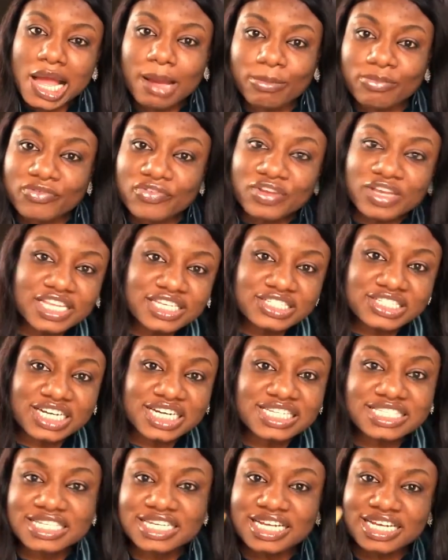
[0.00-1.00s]
I'm fully
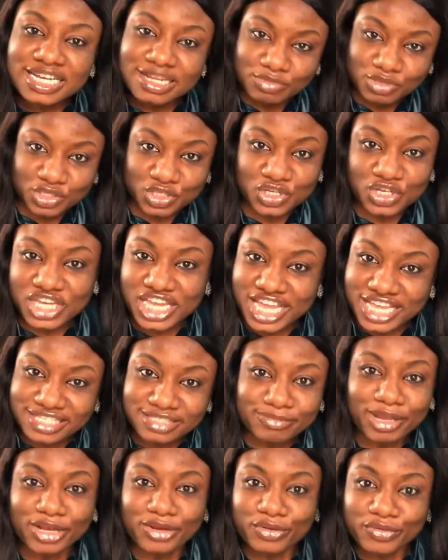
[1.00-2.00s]
dressed. Let me show you guys
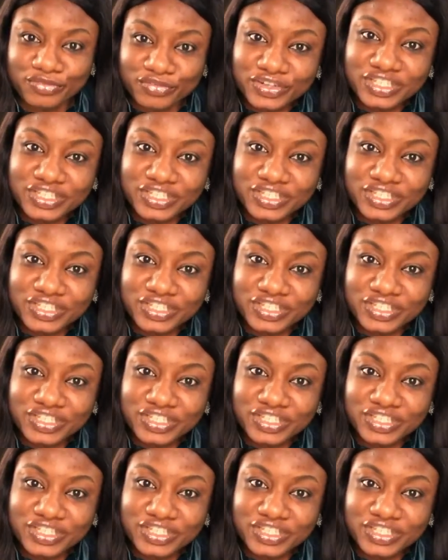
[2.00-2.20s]
my look